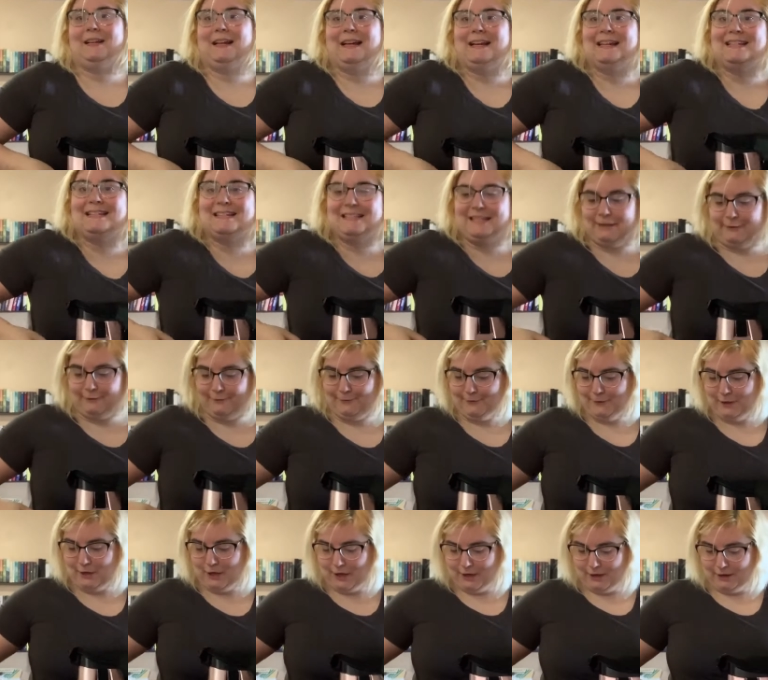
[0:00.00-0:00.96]
I see a
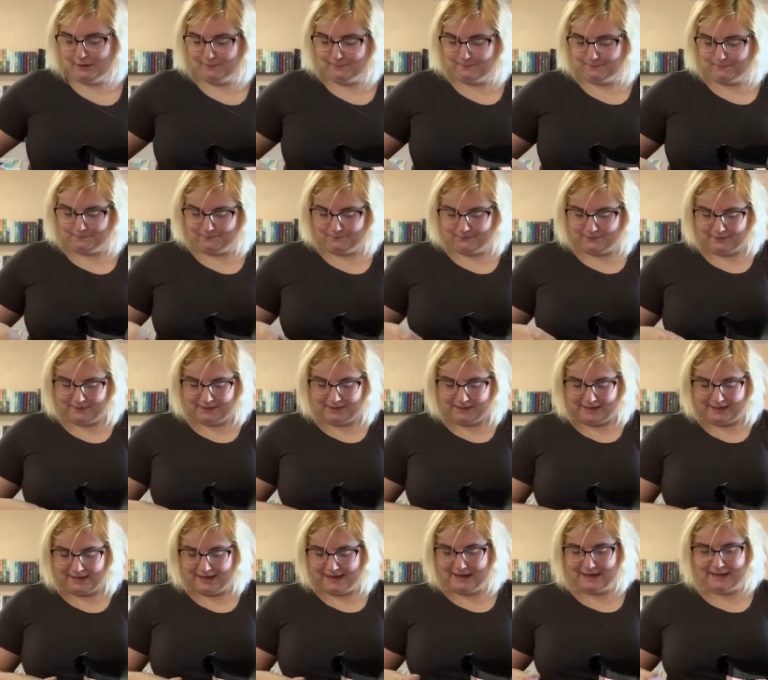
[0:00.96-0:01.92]
flaw.
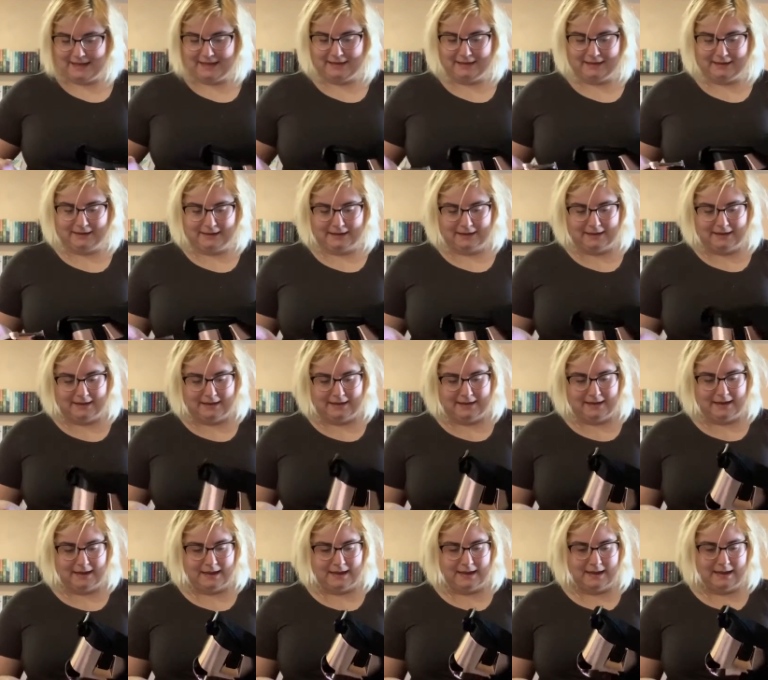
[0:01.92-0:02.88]
And
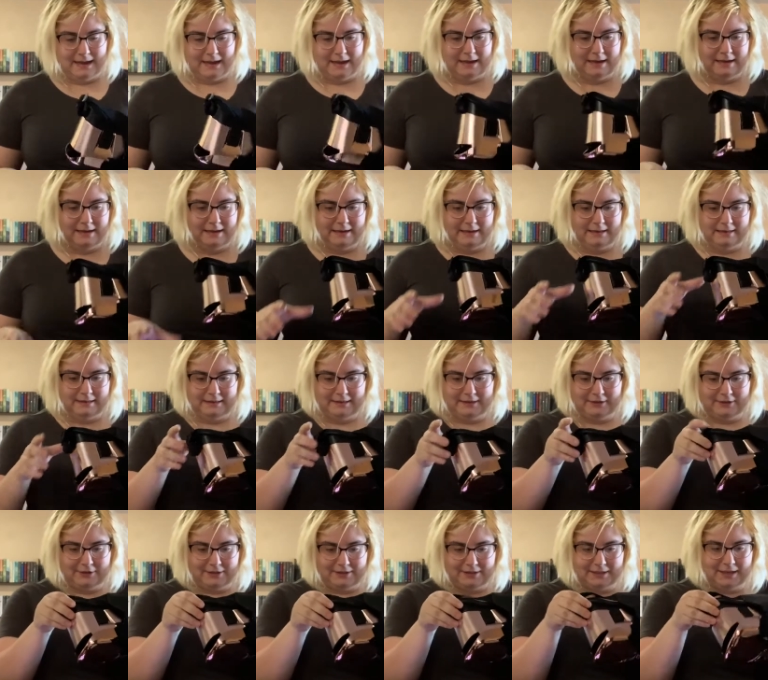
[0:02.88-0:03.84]

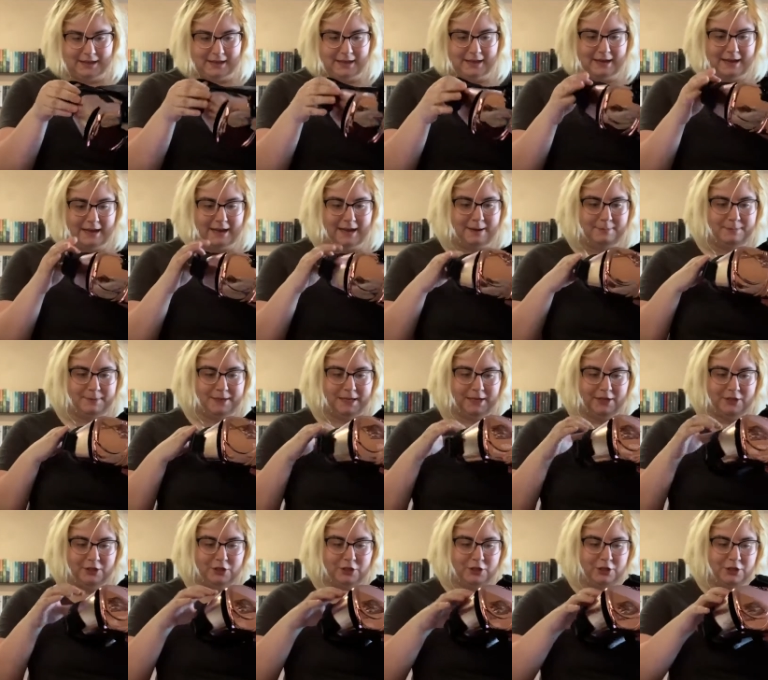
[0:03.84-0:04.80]
there's, I'm
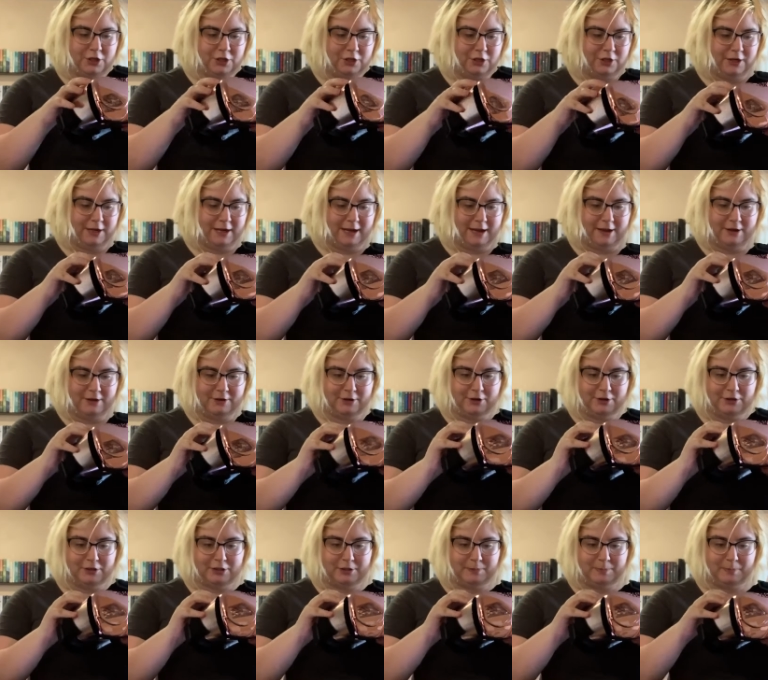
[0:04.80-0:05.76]
not sure how
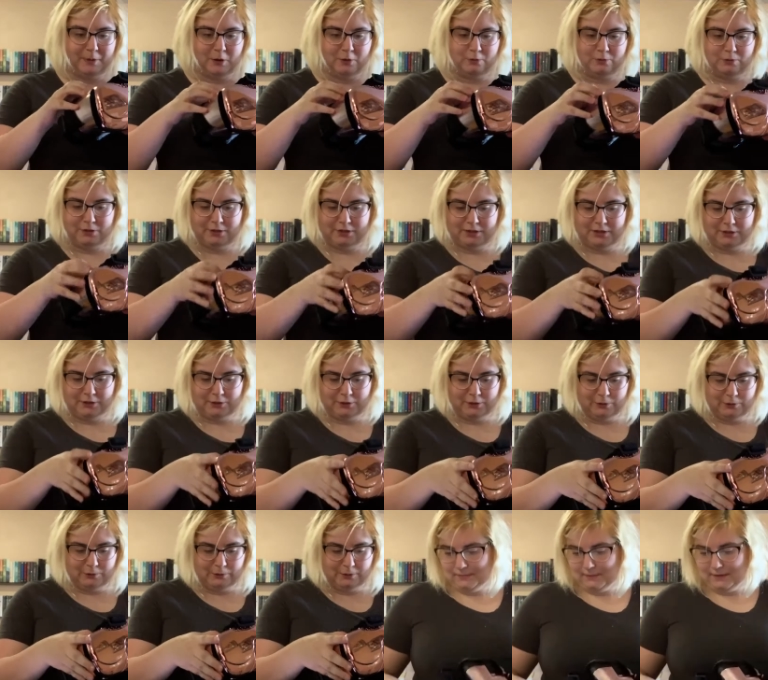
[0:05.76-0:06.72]
you're supposed
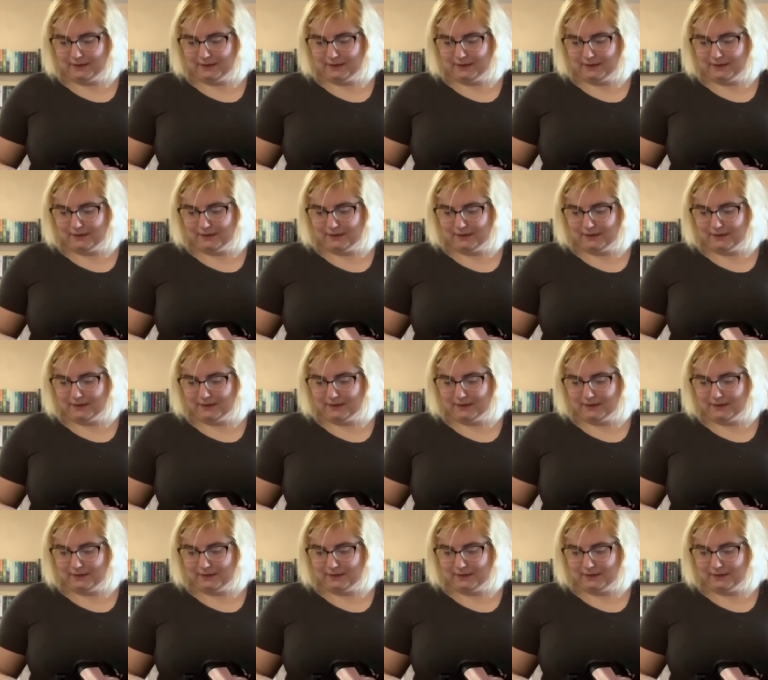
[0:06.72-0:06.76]
to,